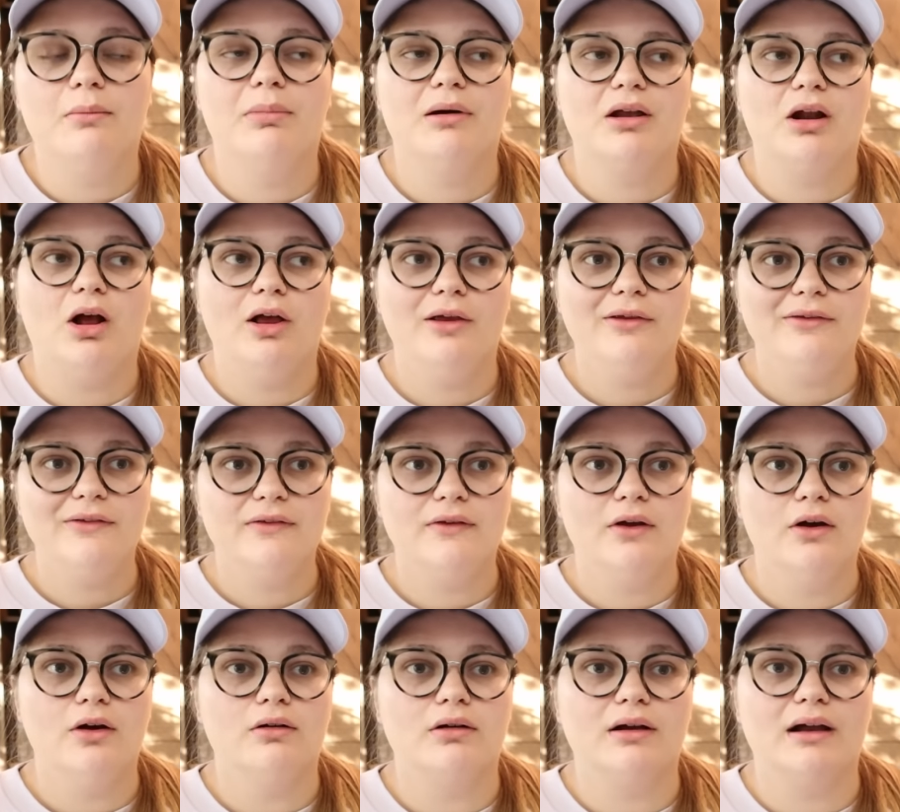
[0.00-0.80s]
But
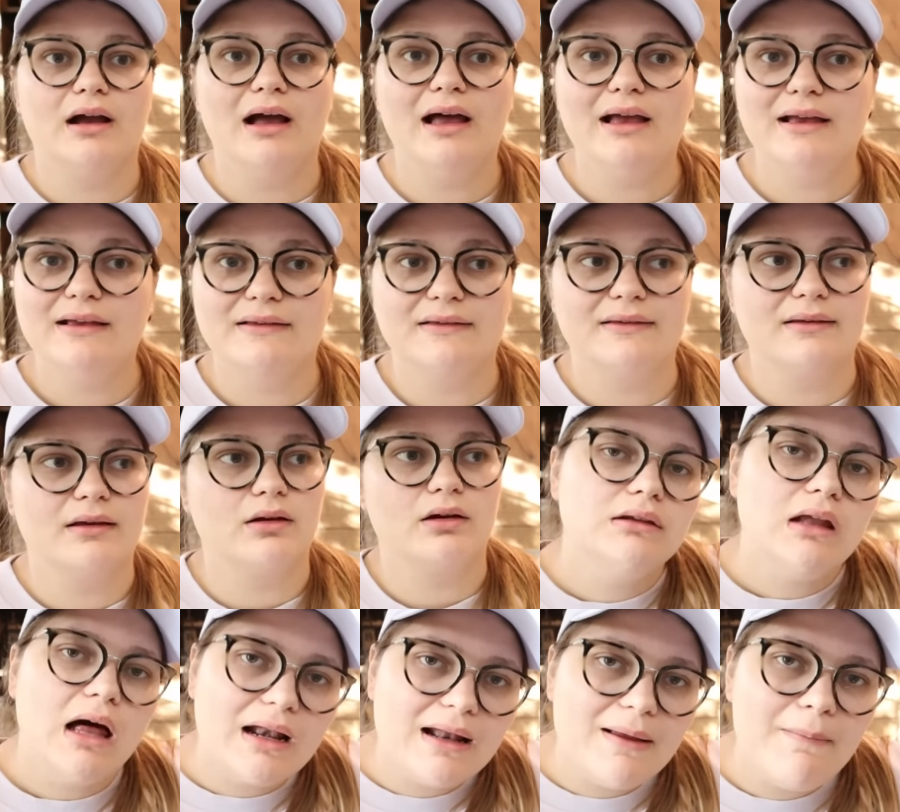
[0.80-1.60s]
also, guys,
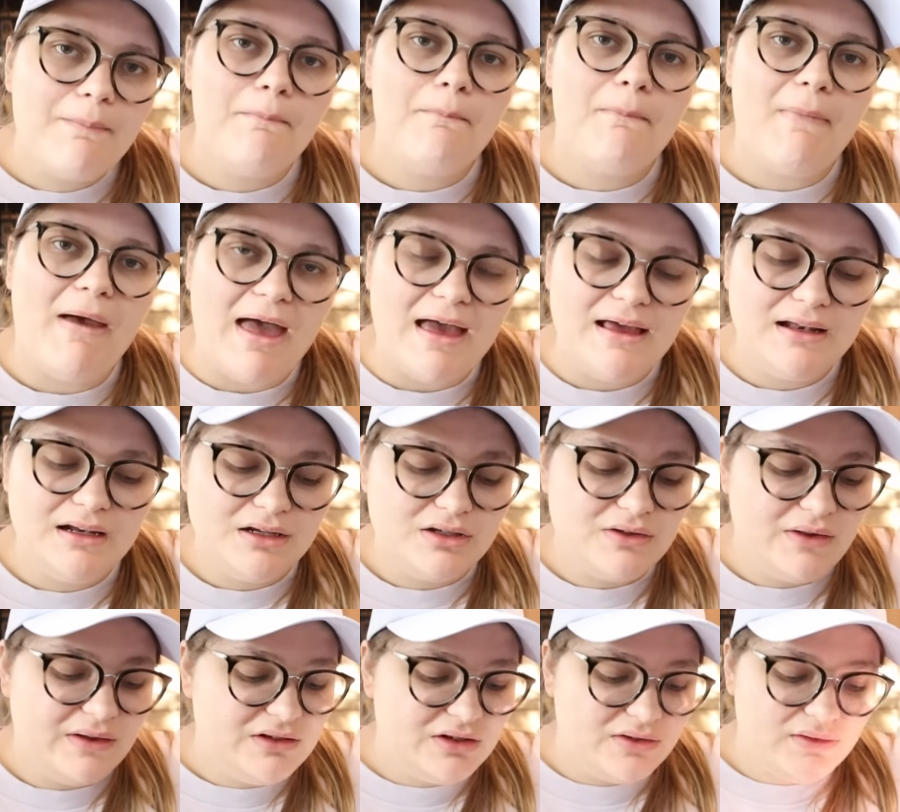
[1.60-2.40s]
a lot of men,
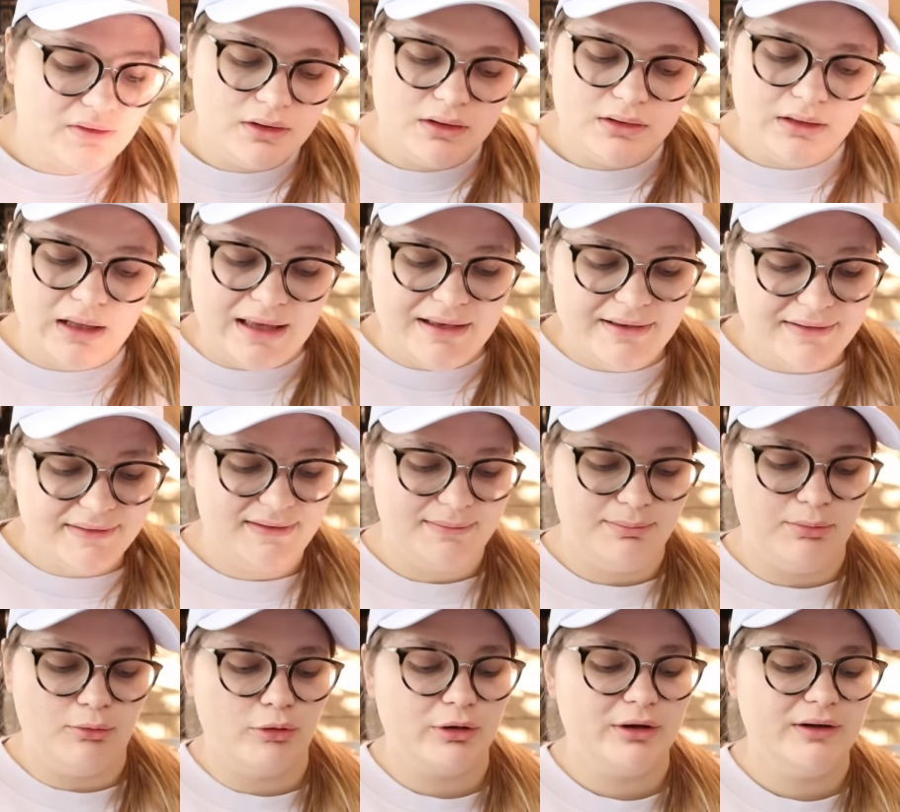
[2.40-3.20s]
they just like
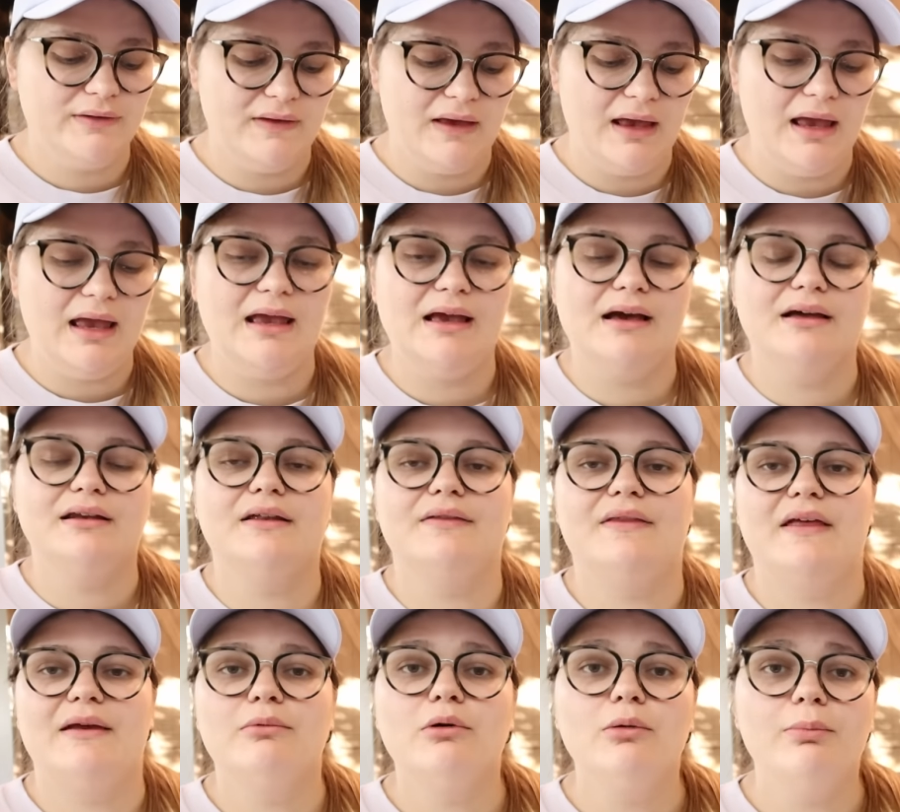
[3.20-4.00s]
sports
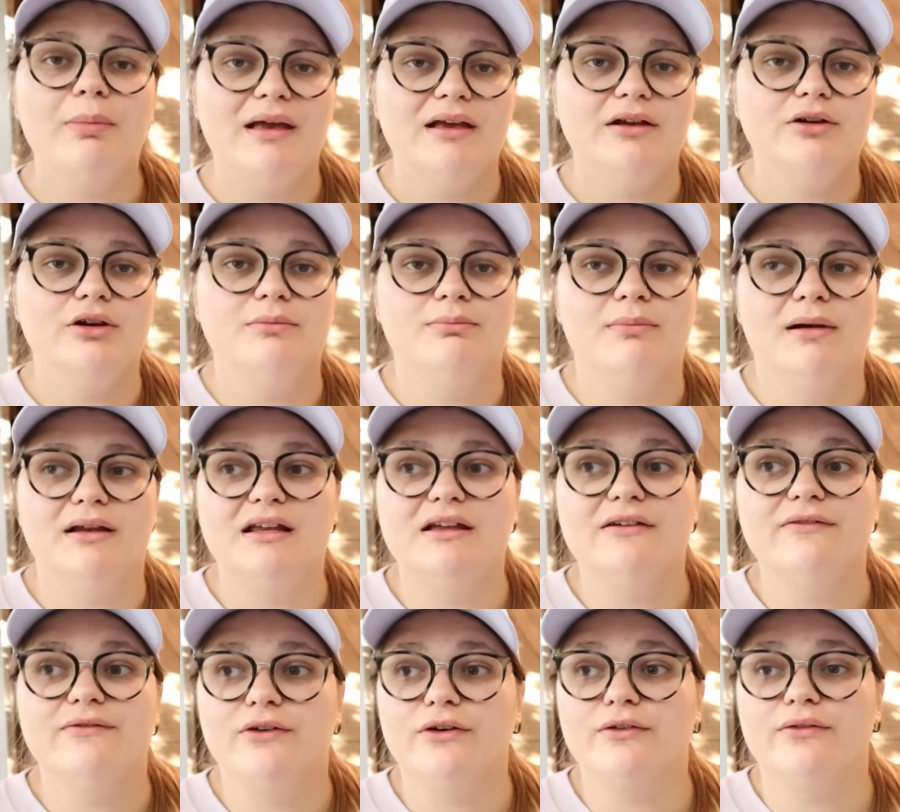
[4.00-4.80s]
and they will pay good
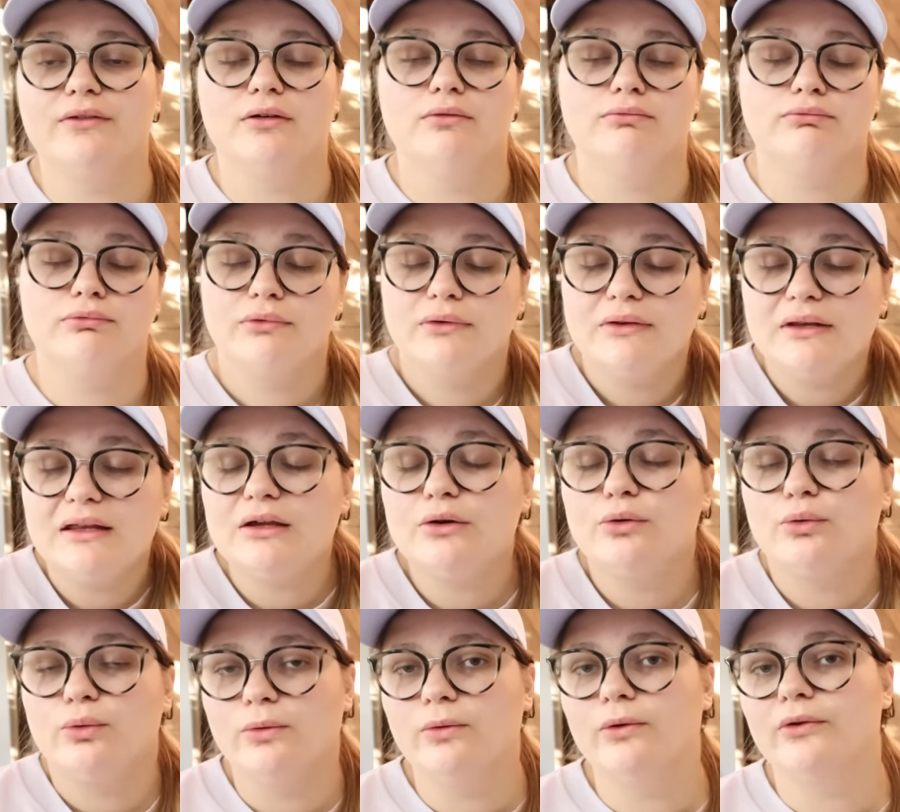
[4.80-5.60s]
money for
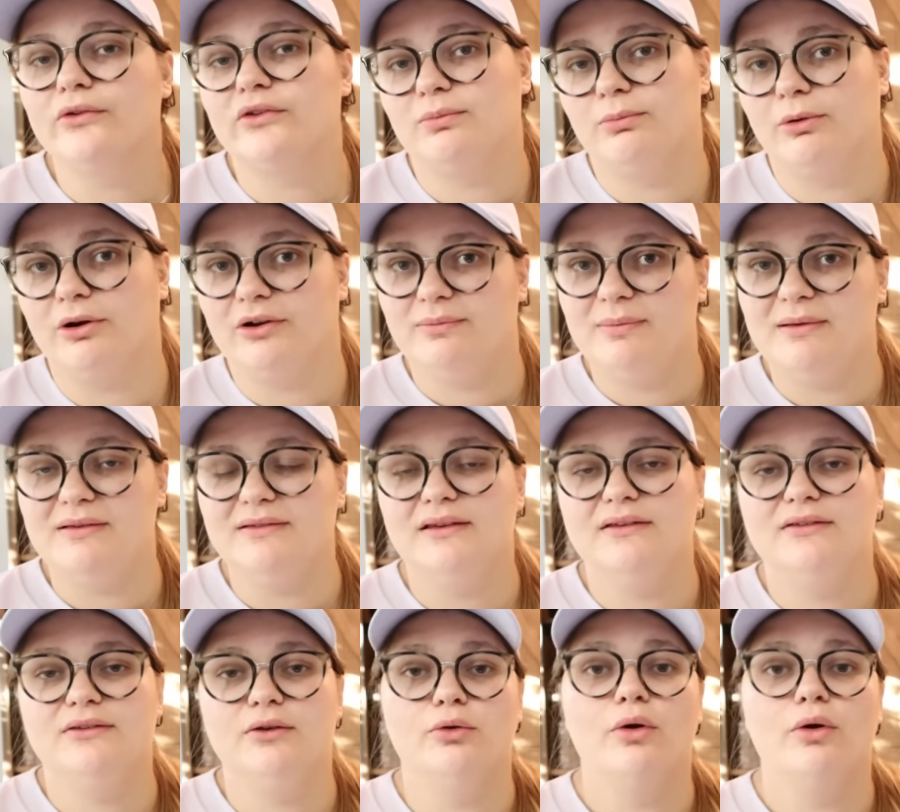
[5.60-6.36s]
really cool sports pieces.